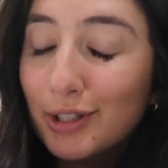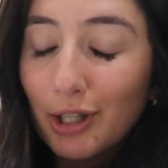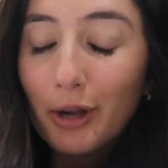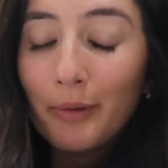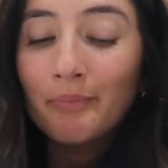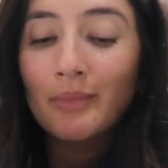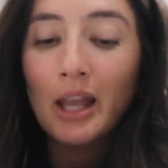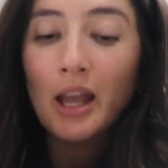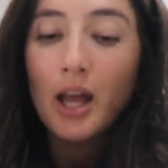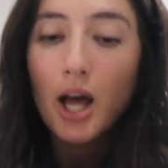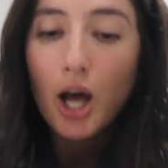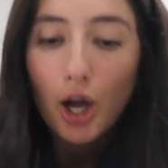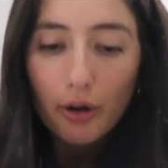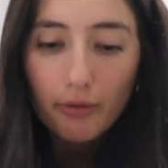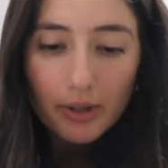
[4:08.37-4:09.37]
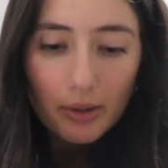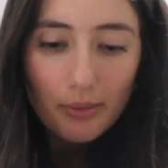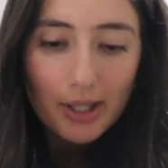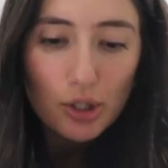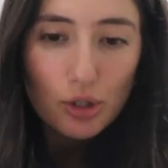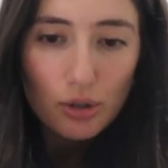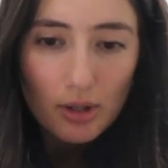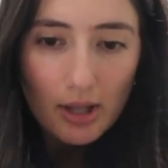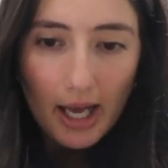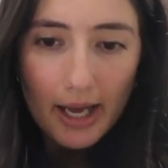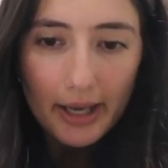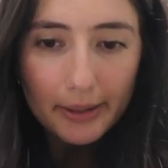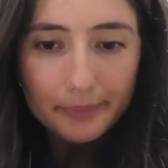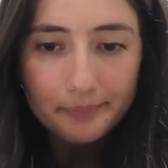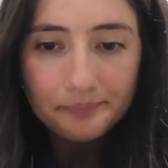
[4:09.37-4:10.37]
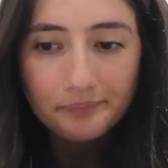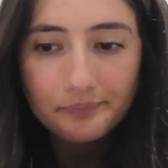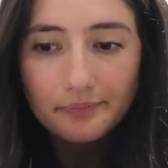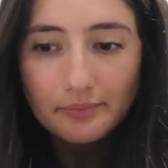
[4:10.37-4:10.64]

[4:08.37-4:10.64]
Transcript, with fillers: So hopefully we do that.